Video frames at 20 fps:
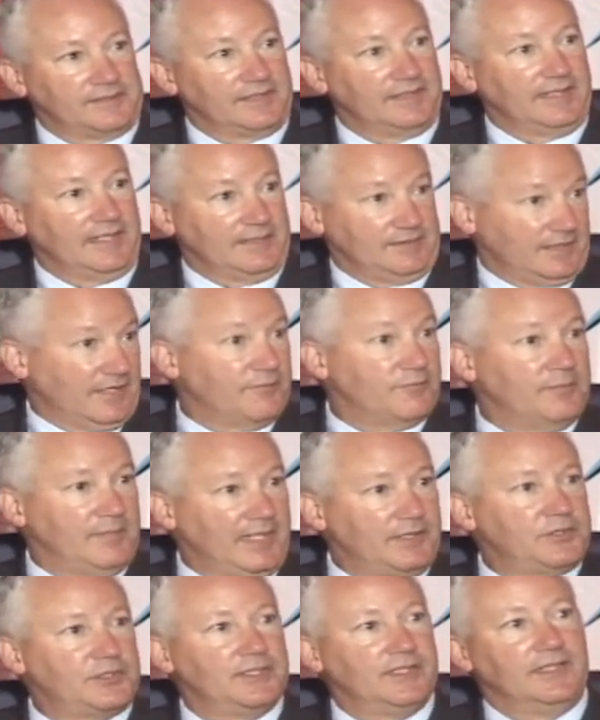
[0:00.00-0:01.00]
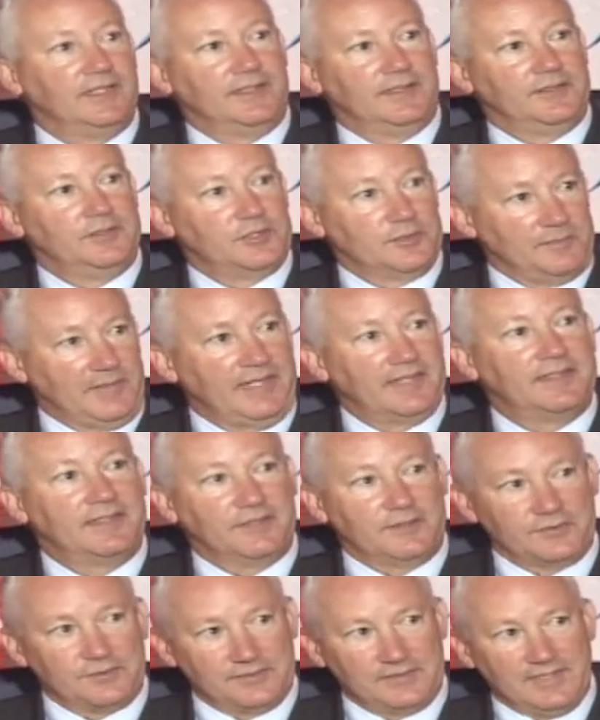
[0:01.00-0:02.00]
And as I've mentioned, Jamaica
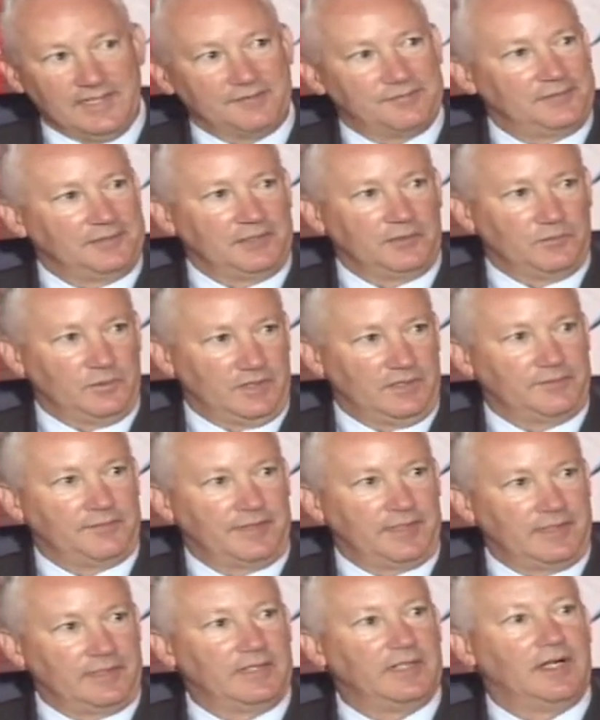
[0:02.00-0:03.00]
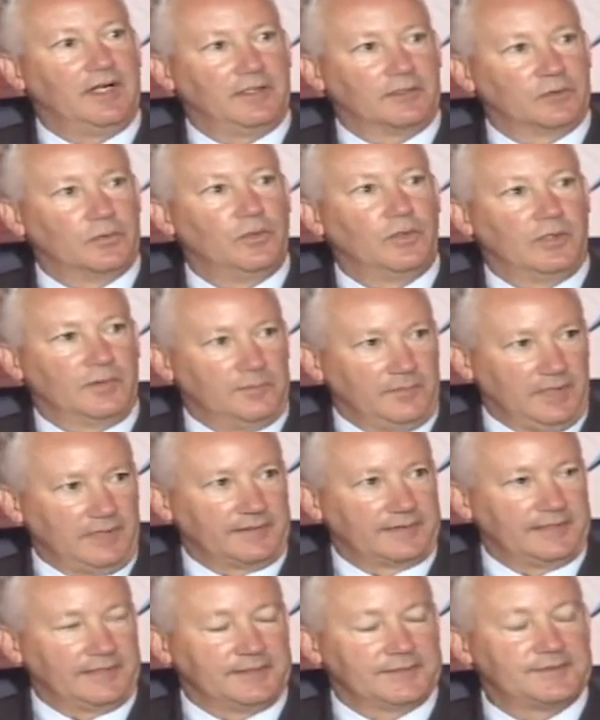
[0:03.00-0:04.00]
is definitely one of our core
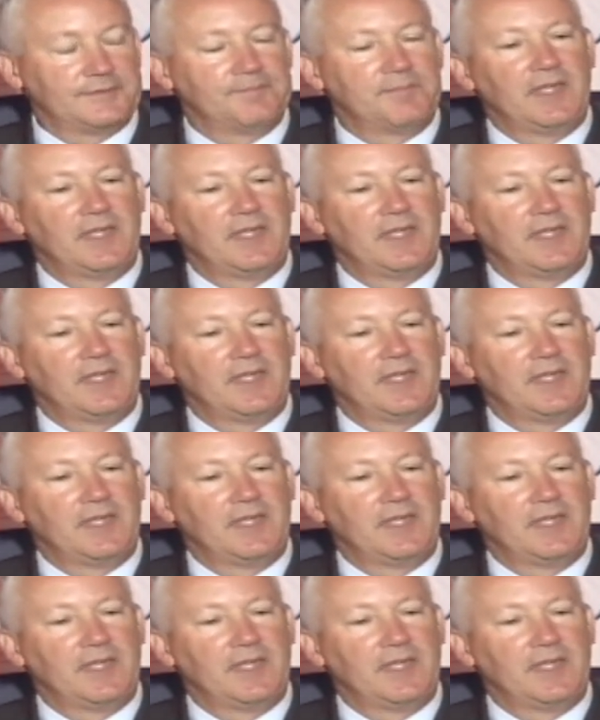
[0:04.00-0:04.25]
markets.